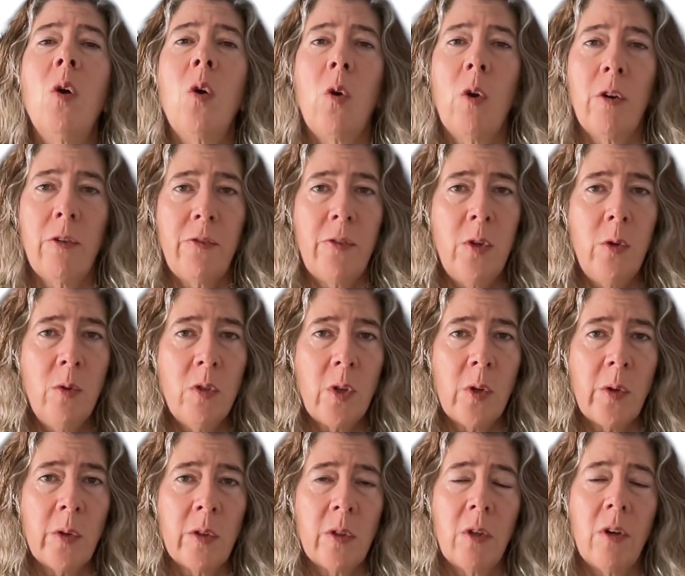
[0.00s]
or fuse
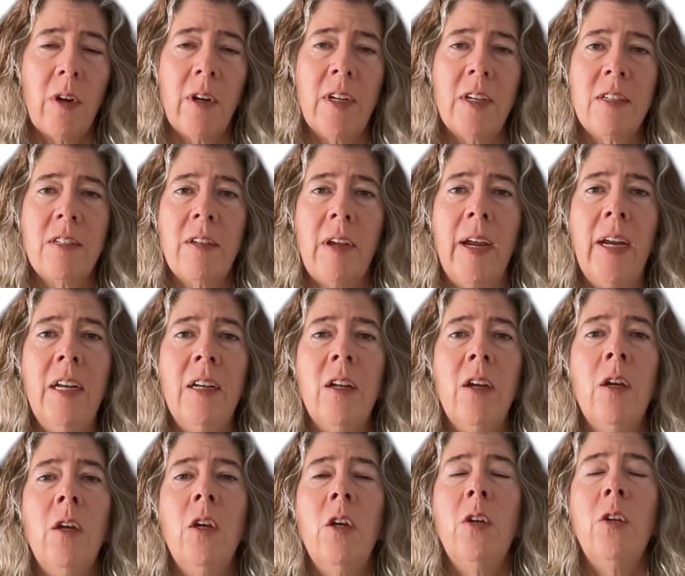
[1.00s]
holder on a site,
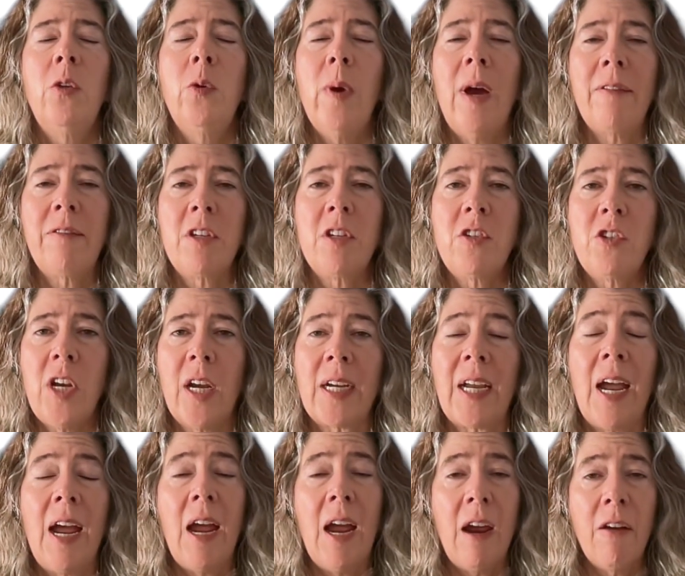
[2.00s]
you have to check
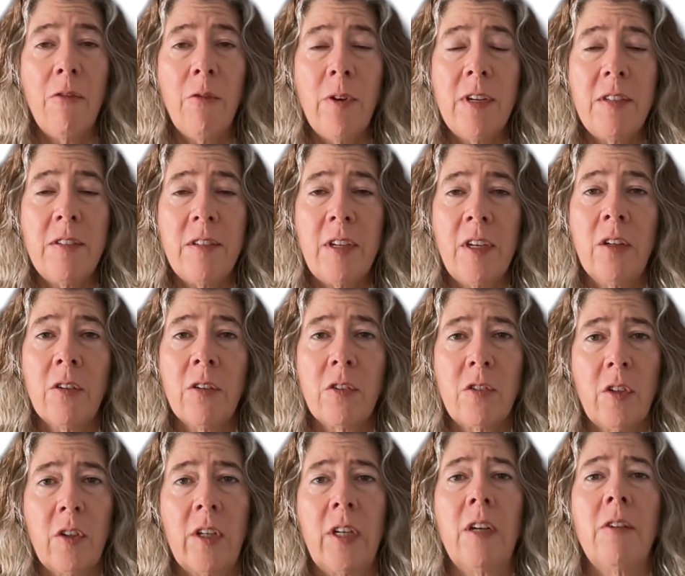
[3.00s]
every single
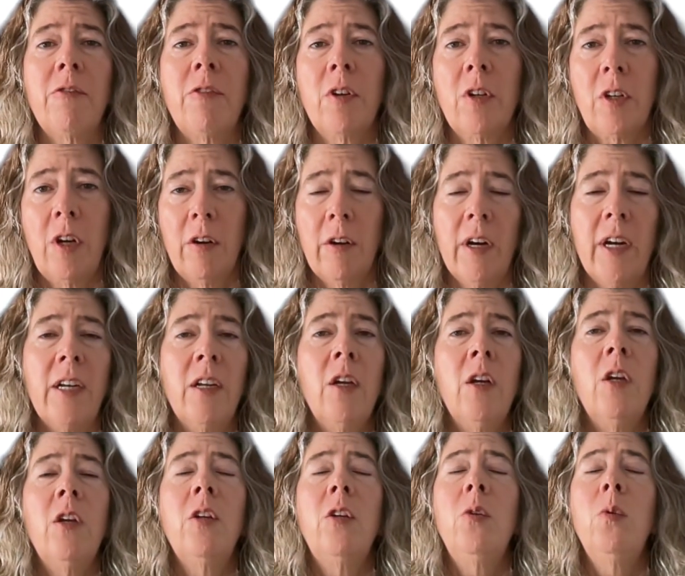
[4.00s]
circuit for current.
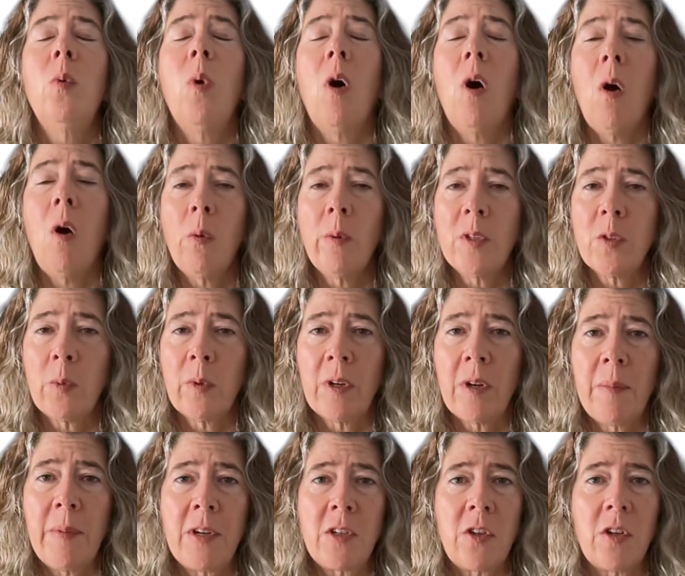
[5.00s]
You always want to
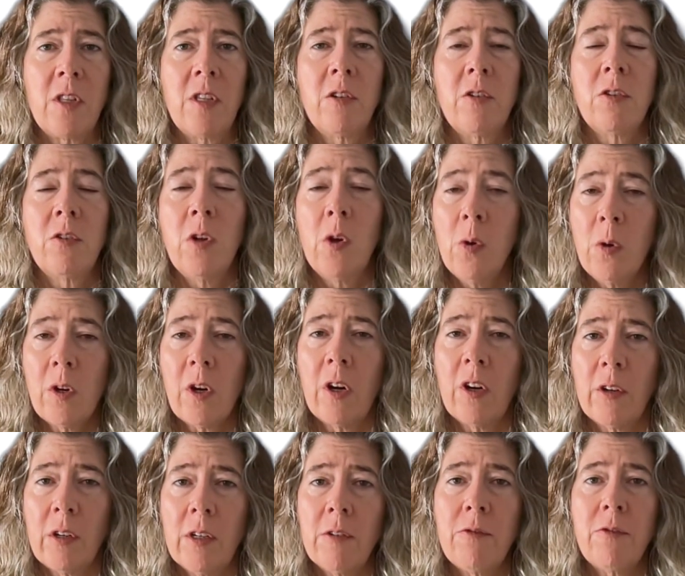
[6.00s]
make sure there's no
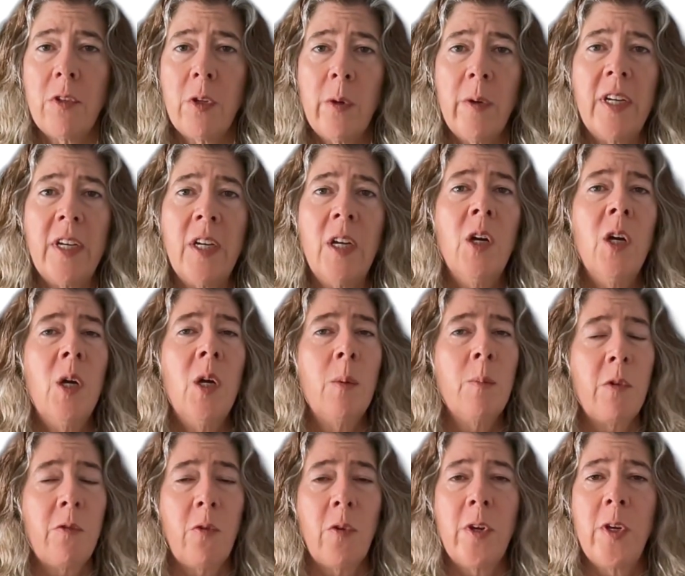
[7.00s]
current flowing
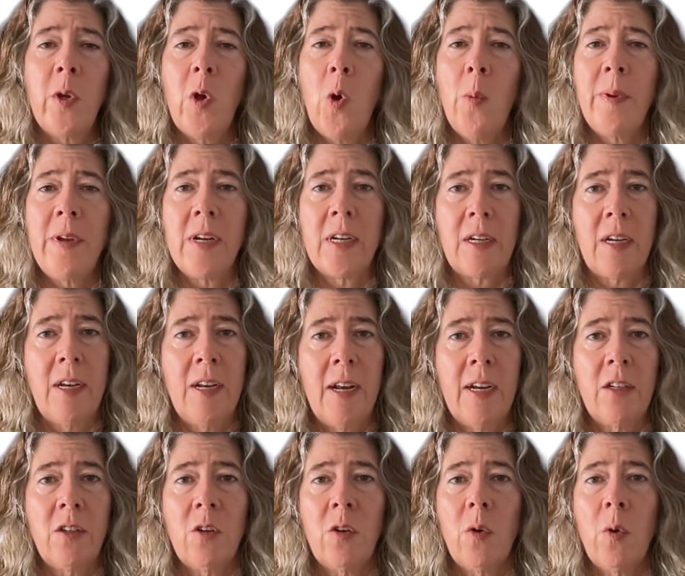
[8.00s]
before you open a
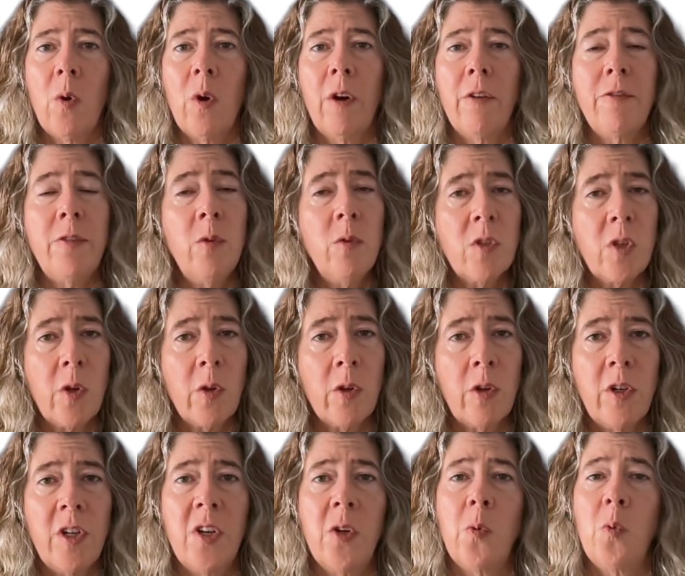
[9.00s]
connector or a fuse
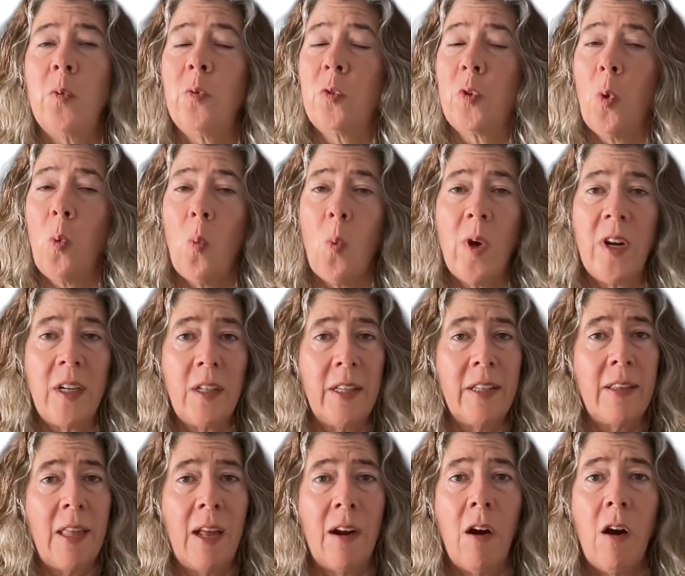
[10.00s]
holder. You don't want to
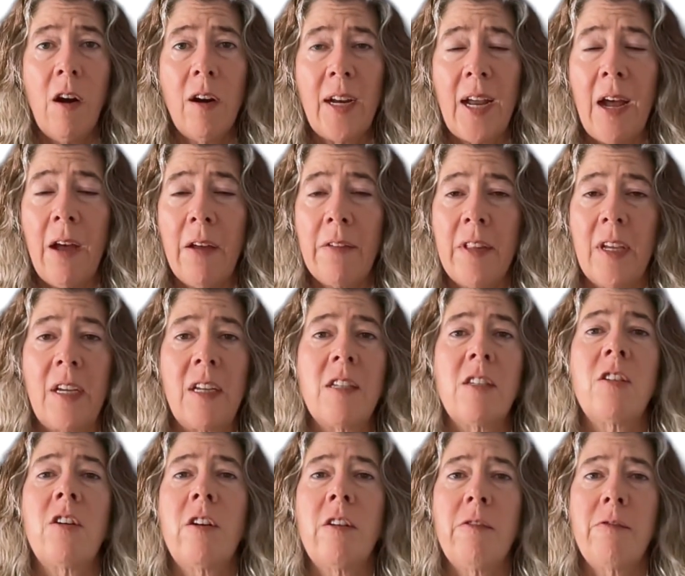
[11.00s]
let that arc out. That can
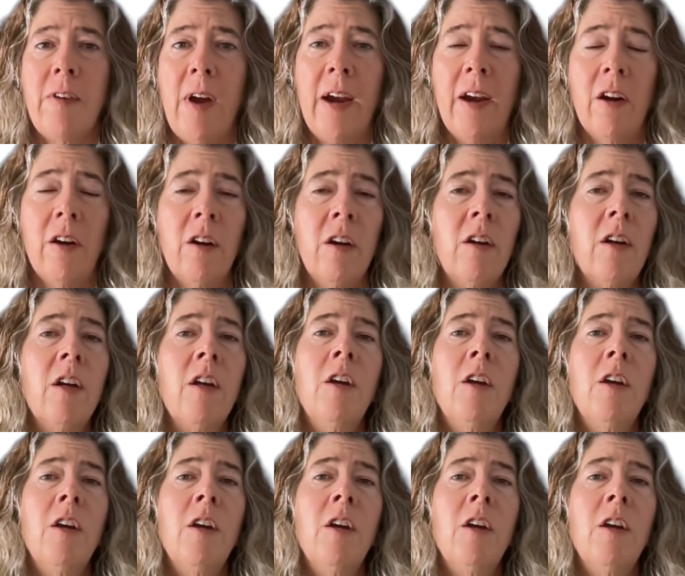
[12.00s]
start a fire.